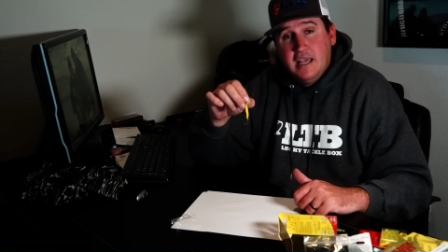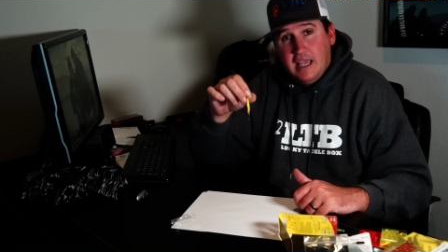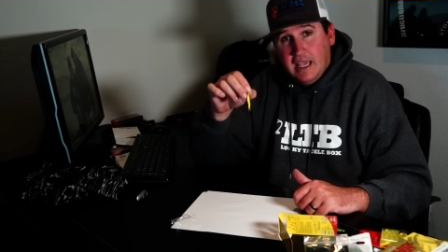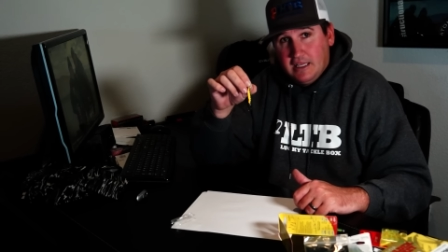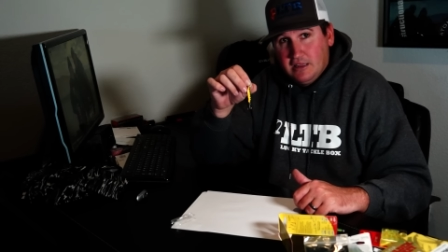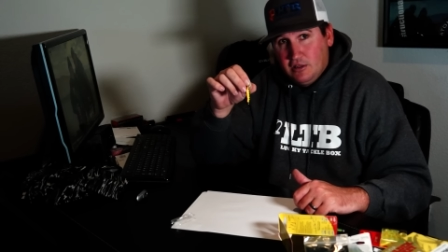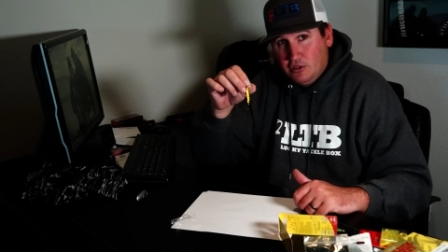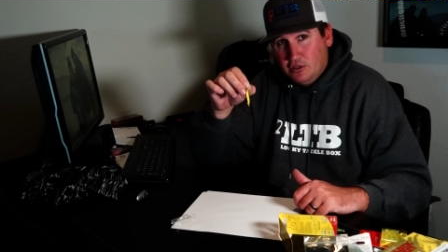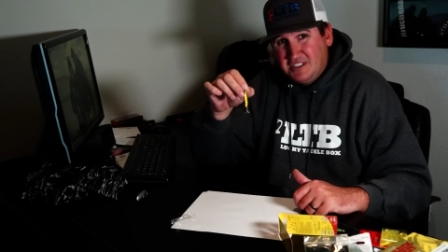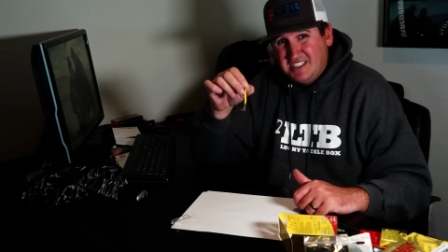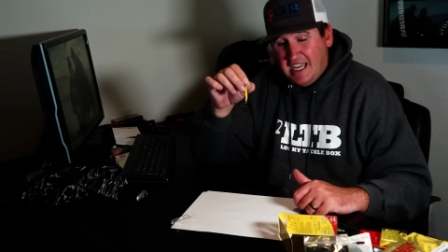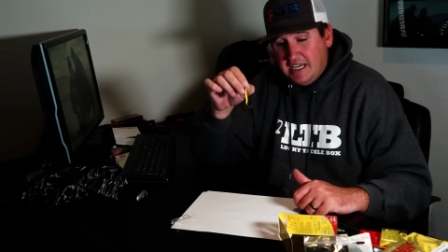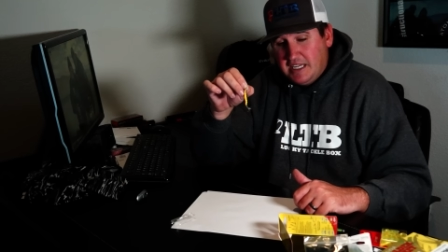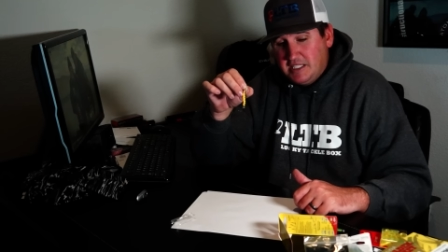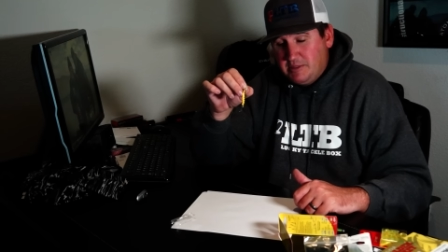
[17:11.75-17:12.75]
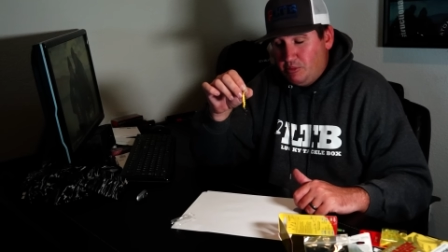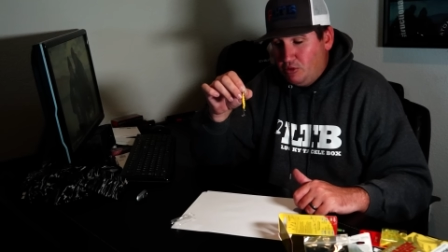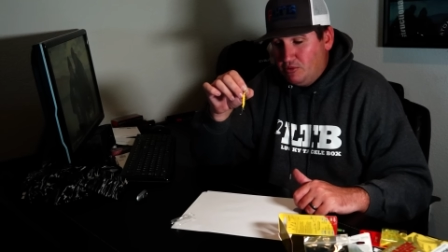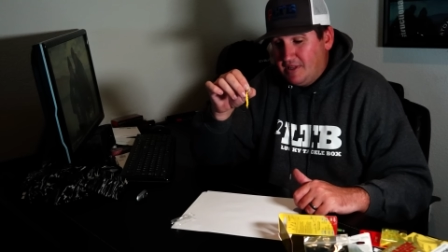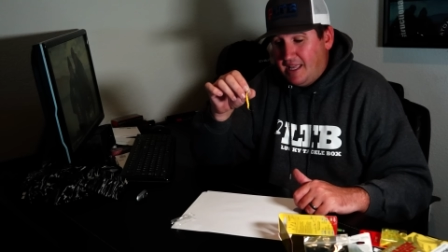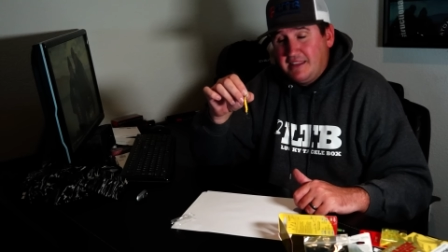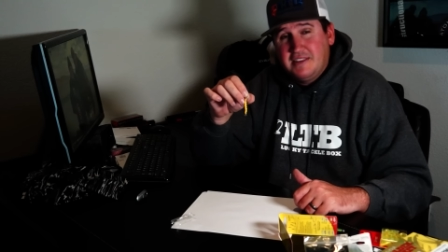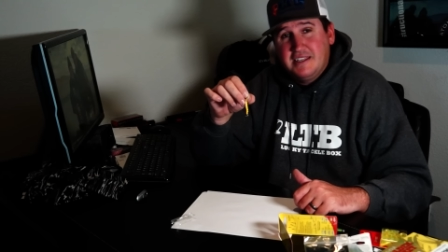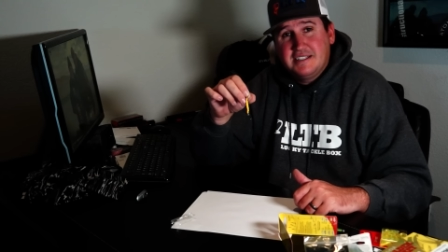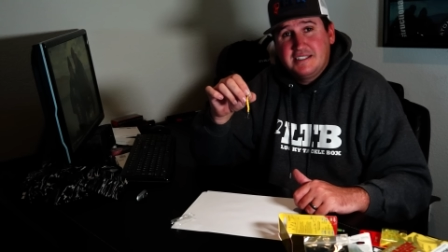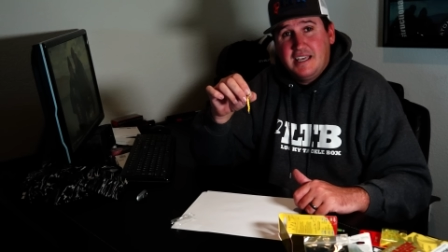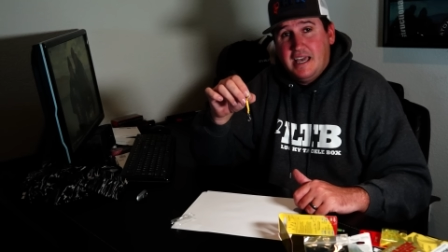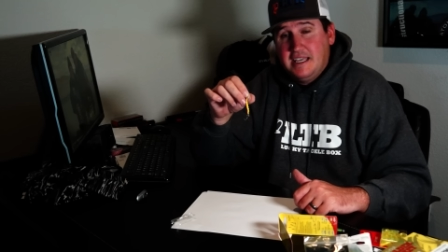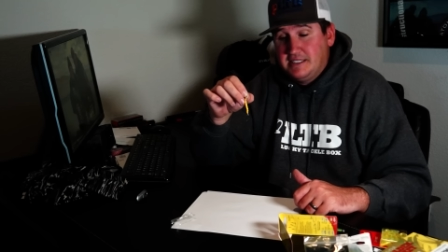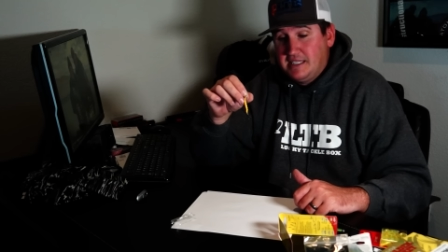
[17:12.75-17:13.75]
And a little tiny spoon like this,
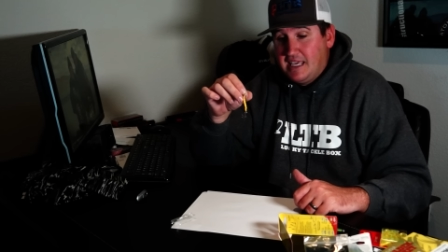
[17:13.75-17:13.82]
guys,